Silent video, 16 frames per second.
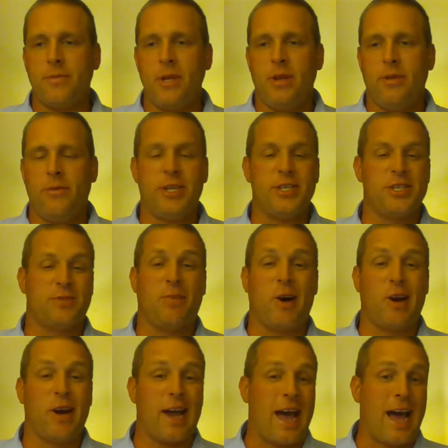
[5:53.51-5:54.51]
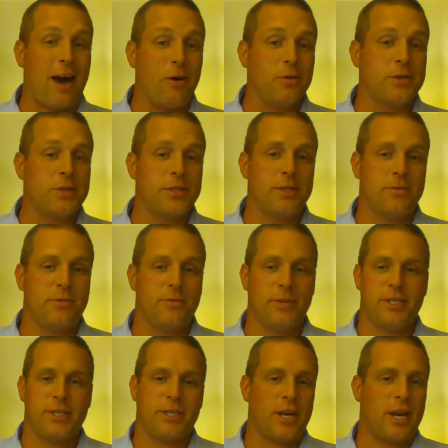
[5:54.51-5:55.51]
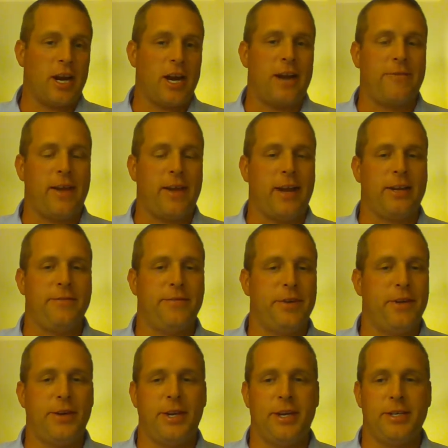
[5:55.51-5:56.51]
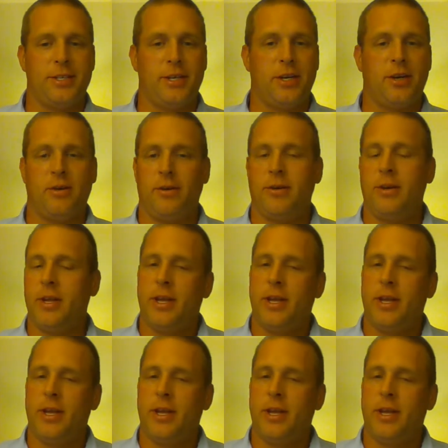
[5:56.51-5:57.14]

We just bought a house. We just got off active duty, so